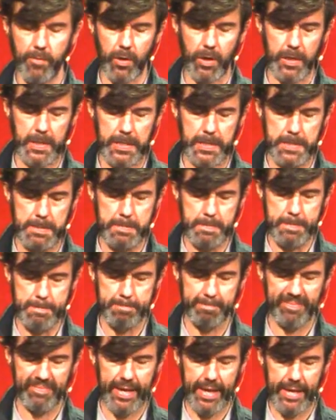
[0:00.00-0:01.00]
worked.
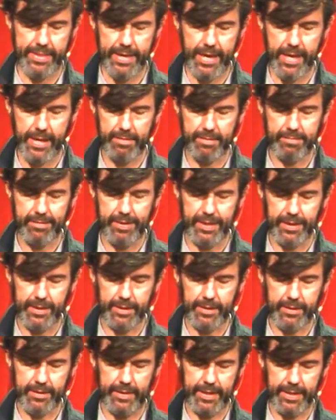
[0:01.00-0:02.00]
And I
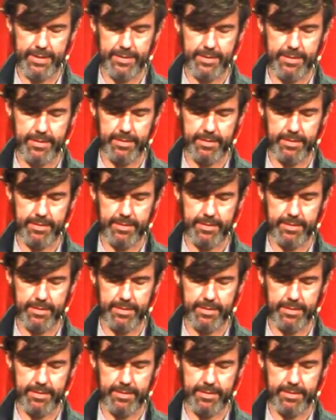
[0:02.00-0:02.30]
think that